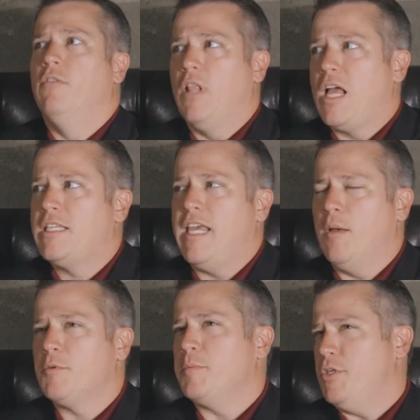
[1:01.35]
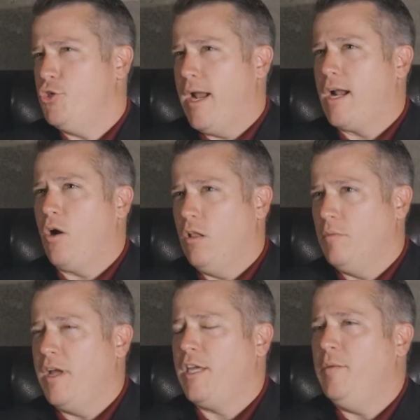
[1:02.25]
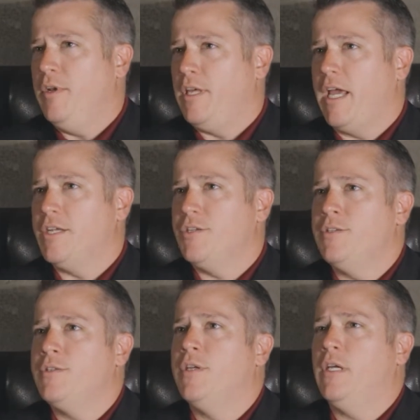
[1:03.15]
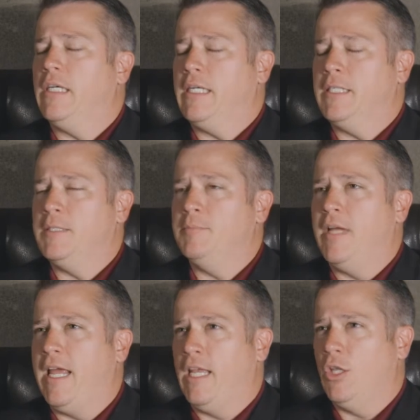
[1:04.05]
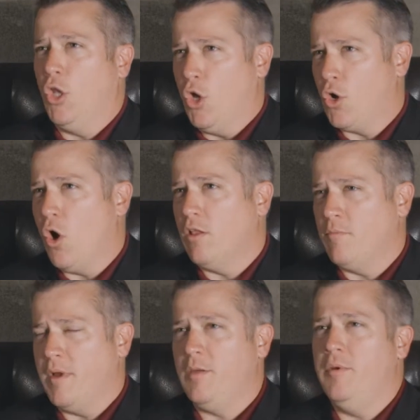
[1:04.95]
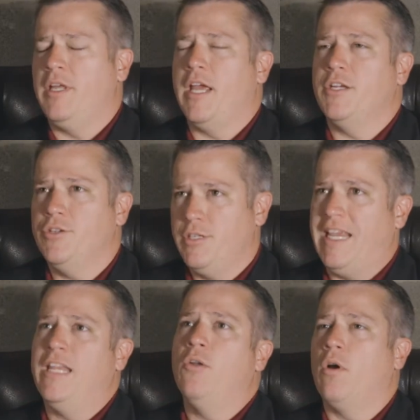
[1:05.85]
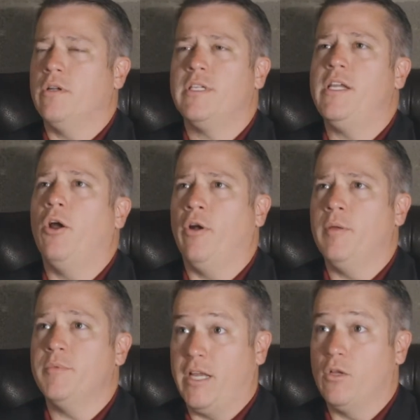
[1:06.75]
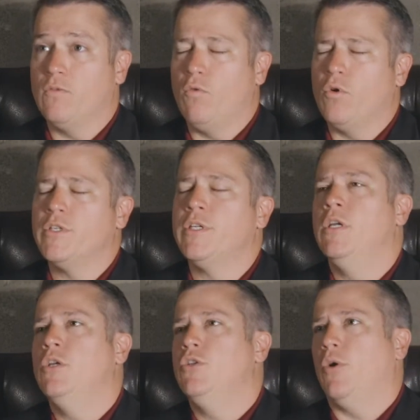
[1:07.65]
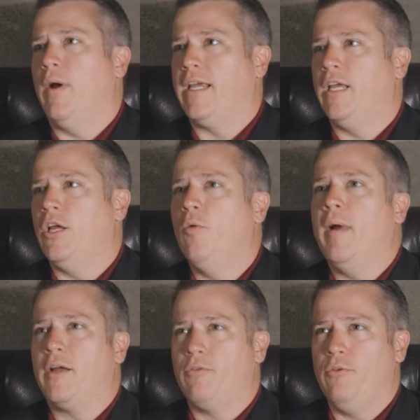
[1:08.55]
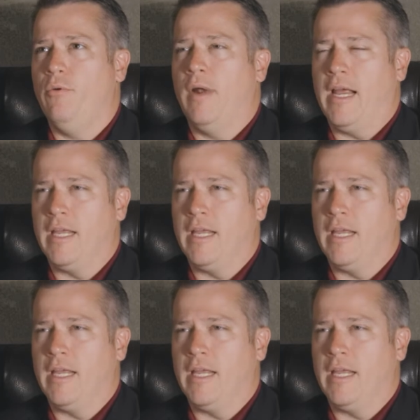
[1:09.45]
Veloxy helps me track all of my communications and log all of my communications into our CRM Salesforce. So I can go back through and I